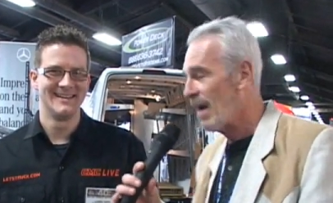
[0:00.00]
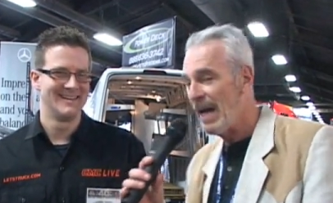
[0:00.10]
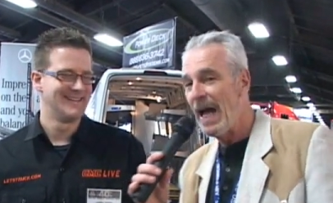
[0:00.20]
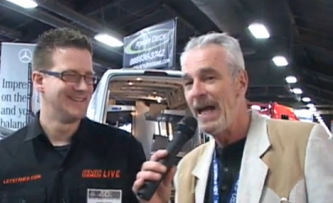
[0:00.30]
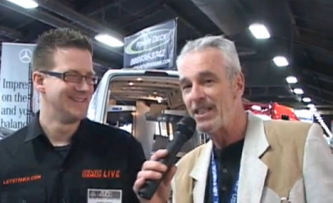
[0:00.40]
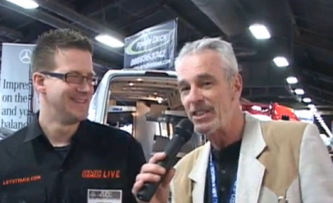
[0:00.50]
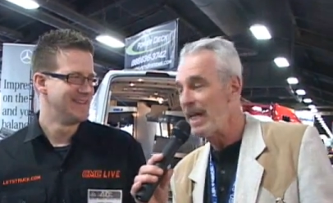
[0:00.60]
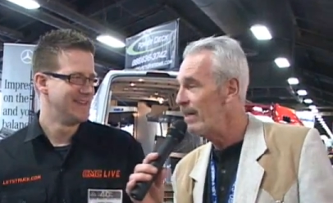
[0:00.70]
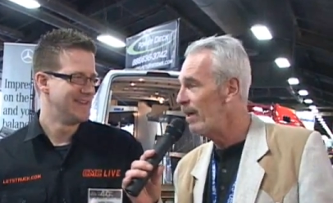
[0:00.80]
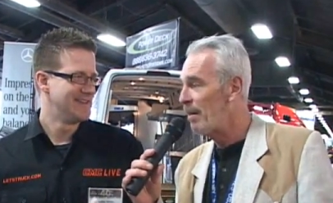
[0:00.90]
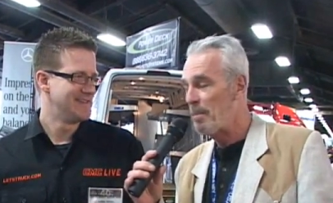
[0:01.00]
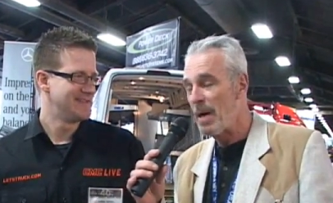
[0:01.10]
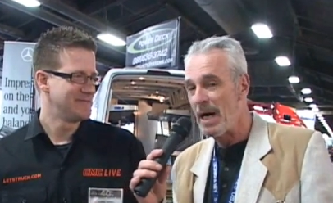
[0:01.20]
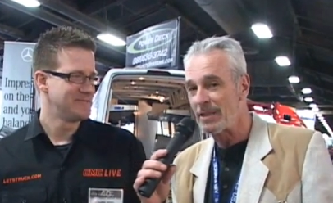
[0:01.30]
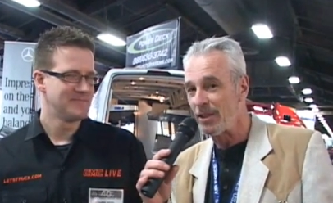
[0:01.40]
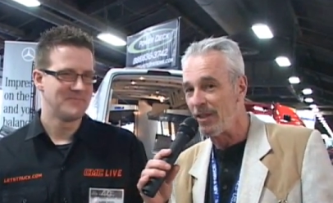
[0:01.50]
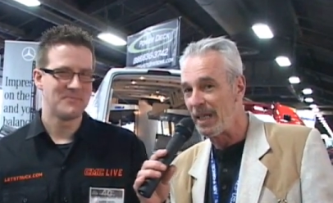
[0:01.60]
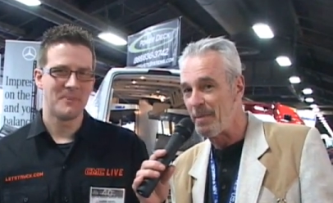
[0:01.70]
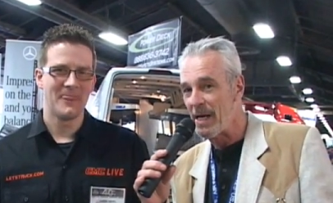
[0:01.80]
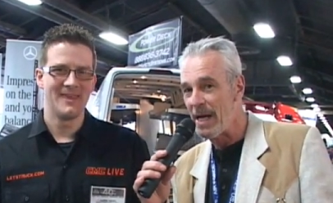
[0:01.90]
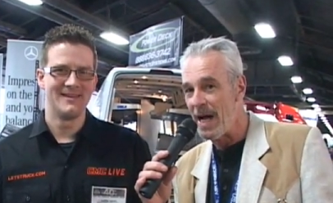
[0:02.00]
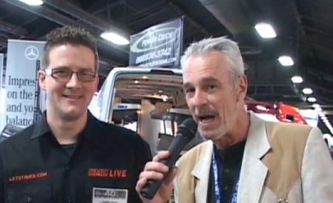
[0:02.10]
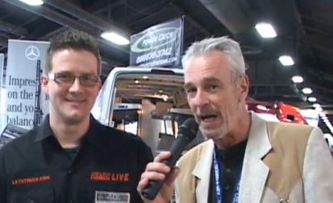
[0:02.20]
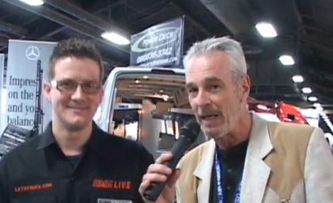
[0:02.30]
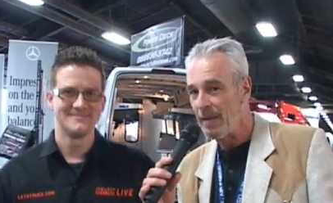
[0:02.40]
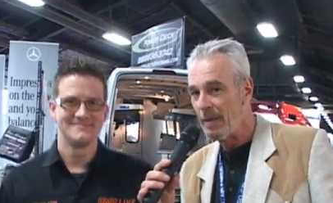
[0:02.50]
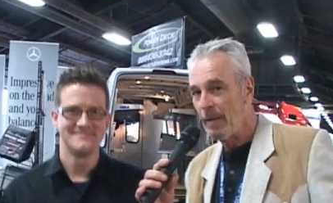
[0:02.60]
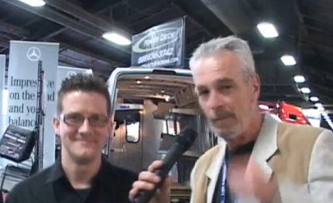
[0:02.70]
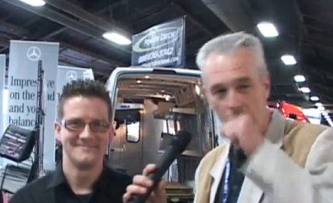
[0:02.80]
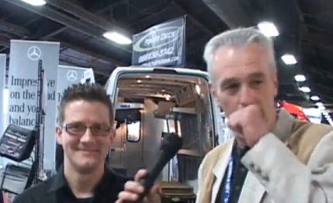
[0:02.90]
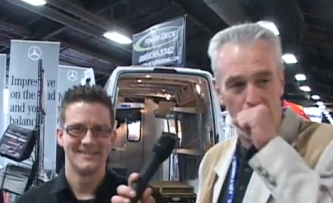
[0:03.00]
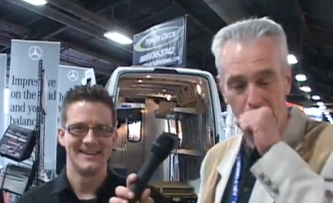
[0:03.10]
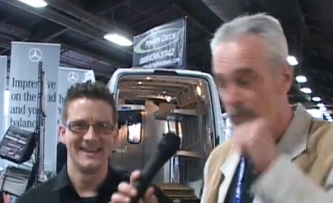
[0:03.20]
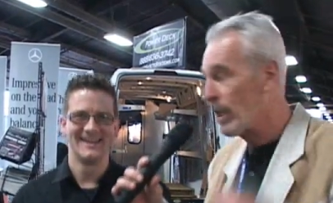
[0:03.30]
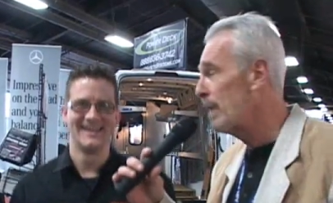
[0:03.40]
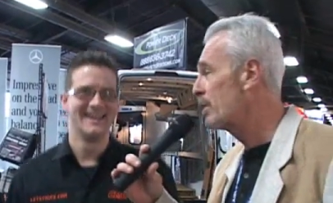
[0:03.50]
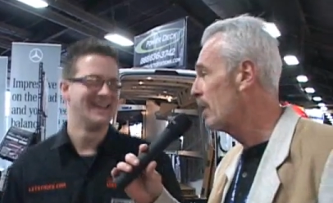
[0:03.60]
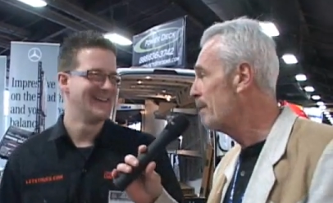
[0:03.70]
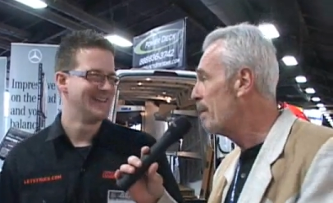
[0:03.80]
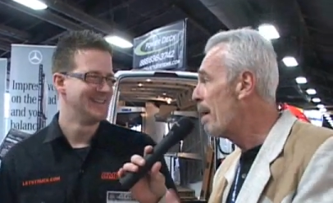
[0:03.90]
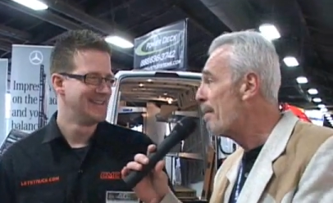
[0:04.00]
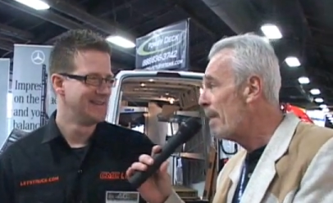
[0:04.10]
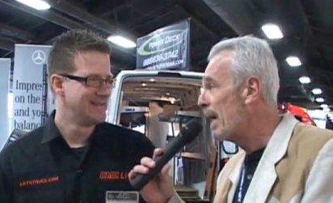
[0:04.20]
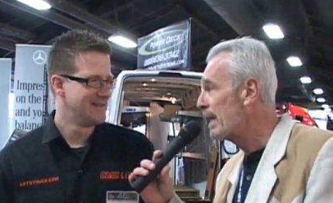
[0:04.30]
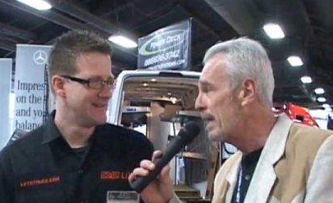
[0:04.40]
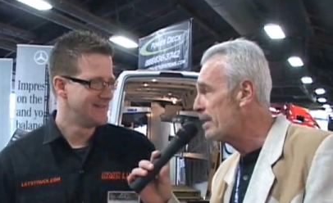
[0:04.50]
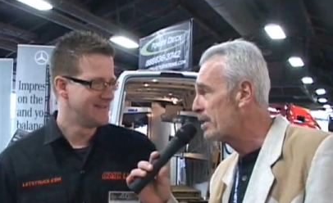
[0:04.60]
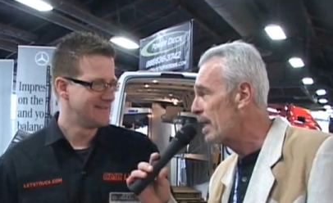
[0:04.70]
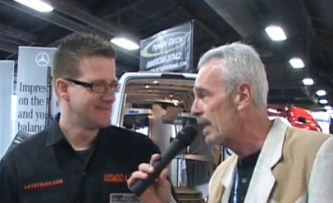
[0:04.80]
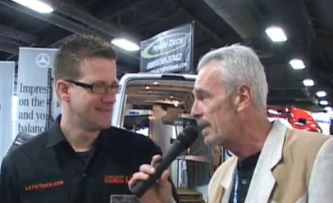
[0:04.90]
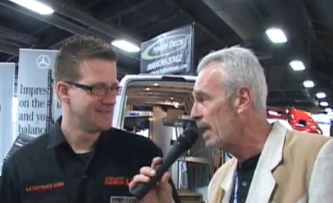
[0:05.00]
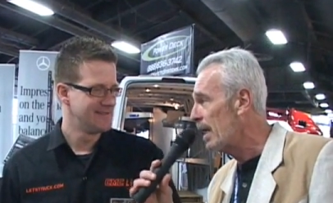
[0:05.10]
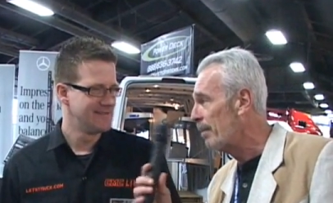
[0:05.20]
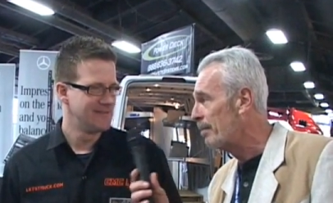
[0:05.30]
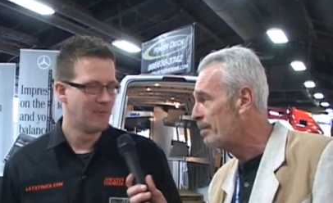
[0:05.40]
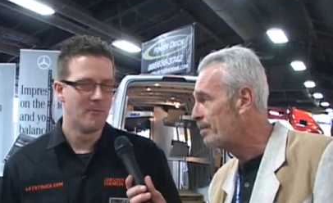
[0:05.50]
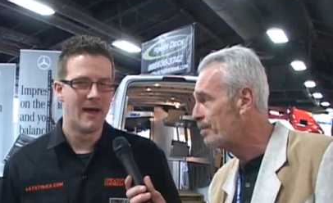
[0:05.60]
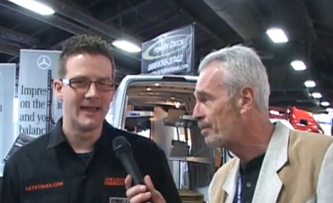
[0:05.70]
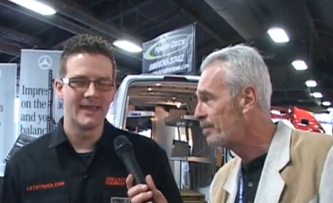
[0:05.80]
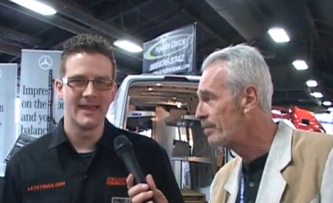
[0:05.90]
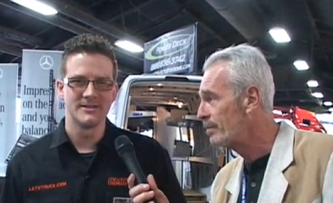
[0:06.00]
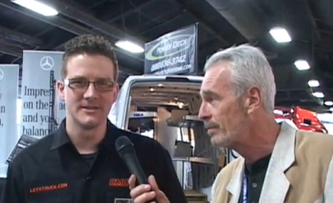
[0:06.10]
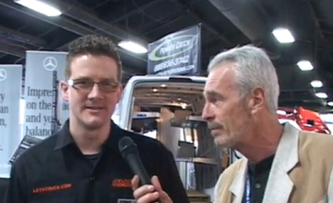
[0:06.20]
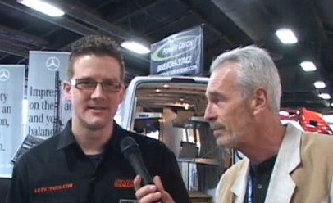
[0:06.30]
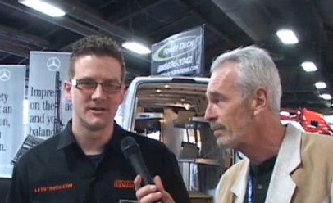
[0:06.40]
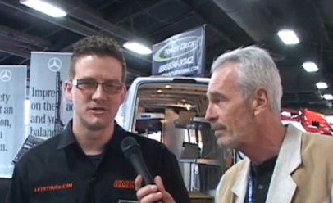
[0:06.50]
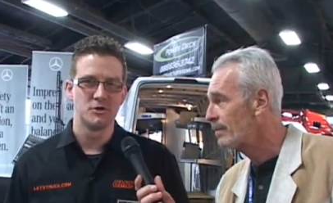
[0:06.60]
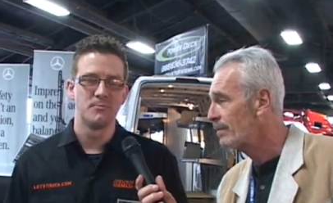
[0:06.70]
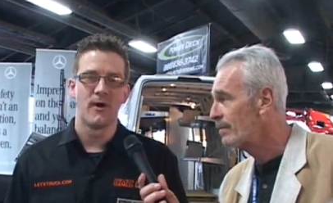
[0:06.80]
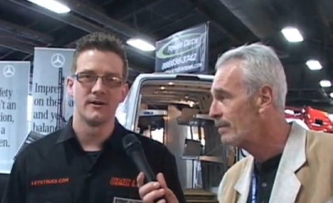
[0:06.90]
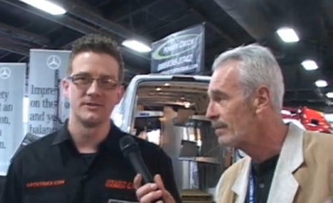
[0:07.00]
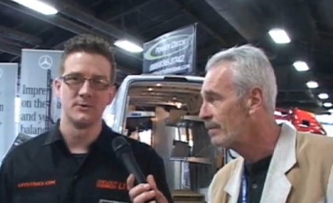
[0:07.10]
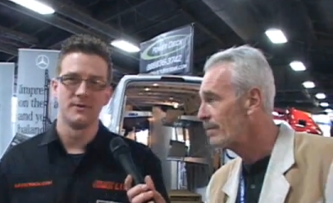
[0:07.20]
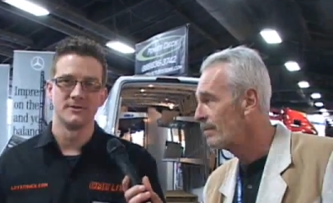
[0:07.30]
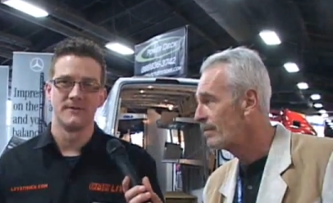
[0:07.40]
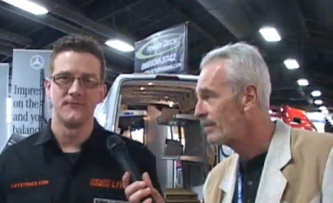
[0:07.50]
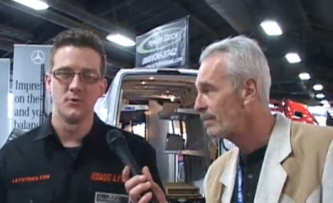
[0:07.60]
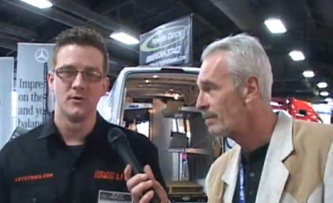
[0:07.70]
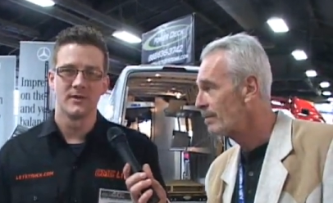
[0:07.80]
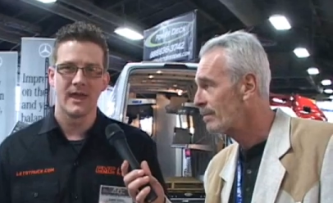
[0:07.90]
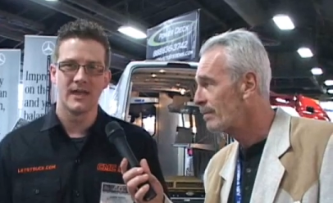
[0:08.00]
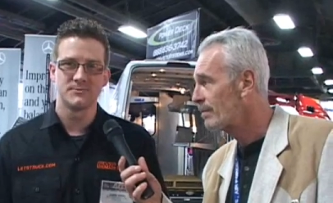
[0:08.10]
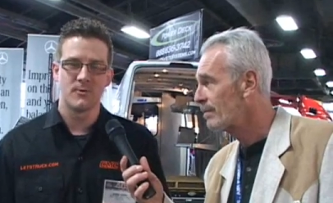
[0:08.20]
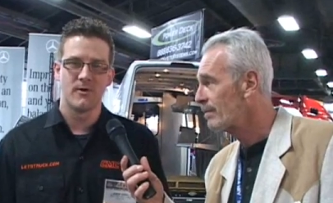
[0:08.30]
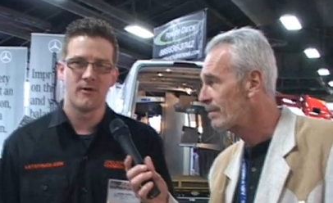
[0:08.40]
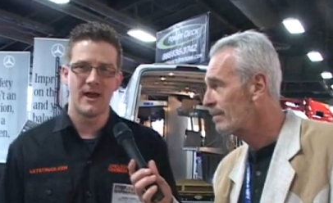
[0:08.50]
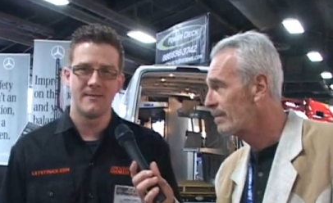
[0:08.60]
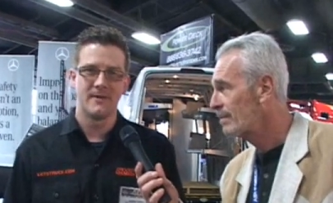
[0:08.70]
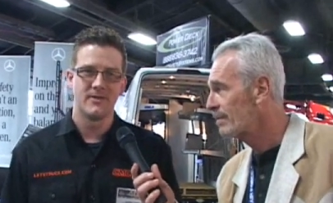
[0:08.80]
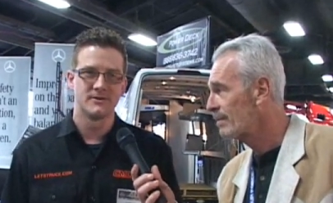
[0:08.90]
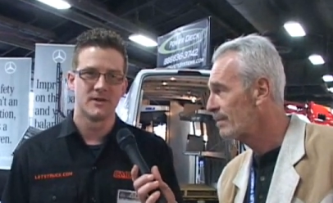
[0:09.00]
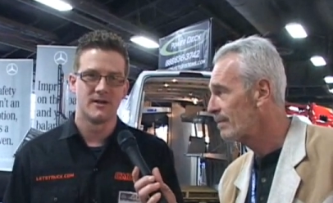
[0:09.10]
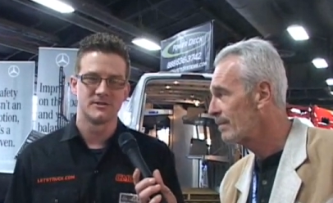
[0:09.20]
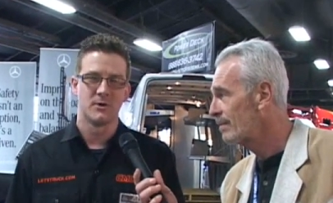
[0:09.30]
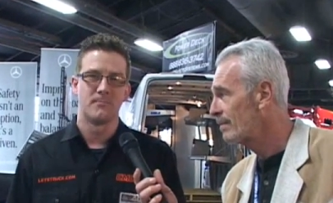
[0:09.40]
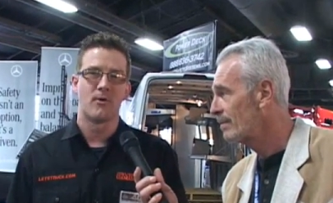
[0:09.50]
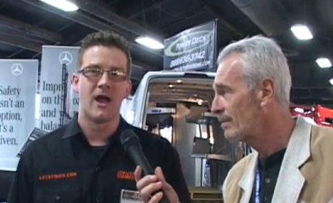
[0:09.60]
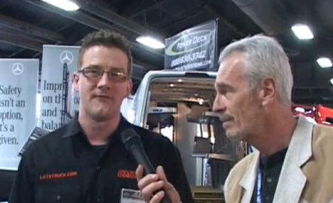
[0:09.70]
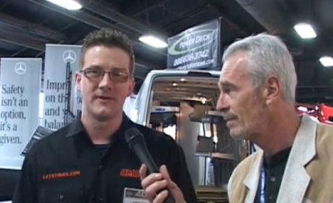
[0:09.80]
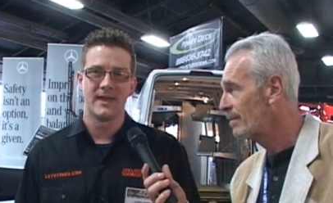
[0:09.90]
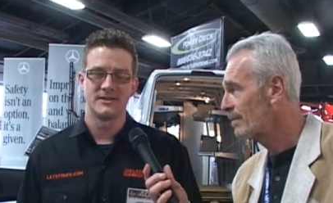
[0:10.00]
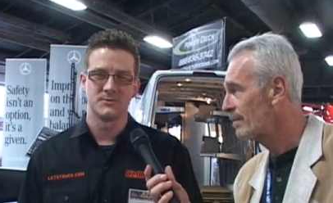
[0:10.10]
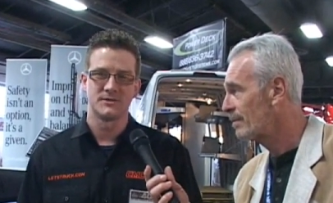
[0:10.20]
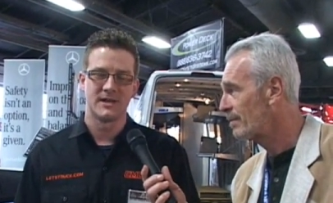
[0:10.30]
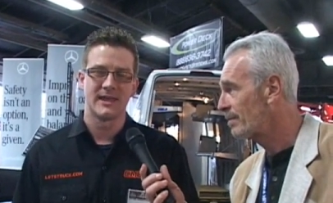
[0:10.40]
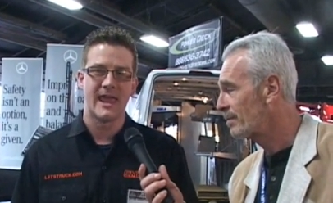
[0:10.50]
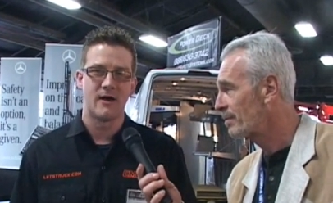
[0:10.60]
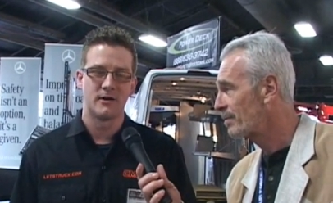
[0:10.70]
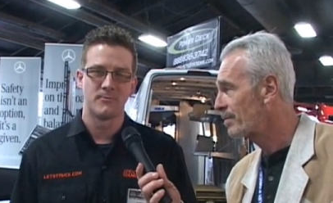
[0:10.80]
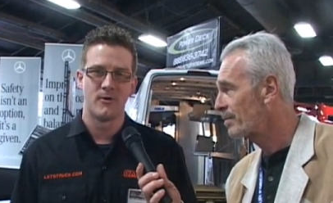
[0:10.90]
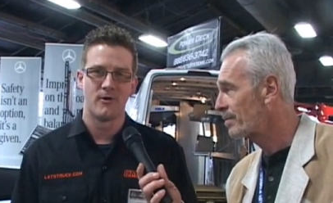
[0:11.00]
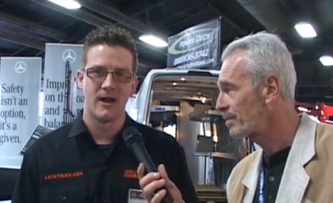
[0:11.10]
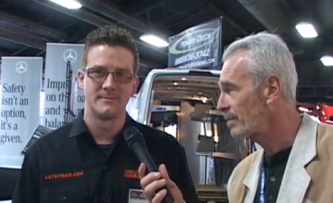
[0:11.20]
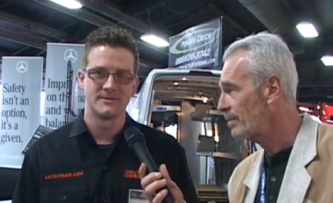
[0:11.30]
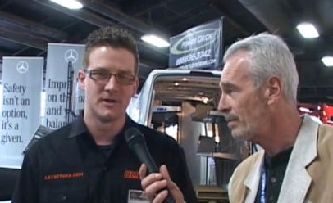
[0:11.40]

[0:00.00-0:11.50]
Speaker 1: And I had to stand on a box to look him in the eye. Tell us a little bit about MyGauges.com.
Speaker 2: Well, my gauges, there's 2 parts to it. There's a fuel gauge program, and there's also a profit gauge, which is an accounting program.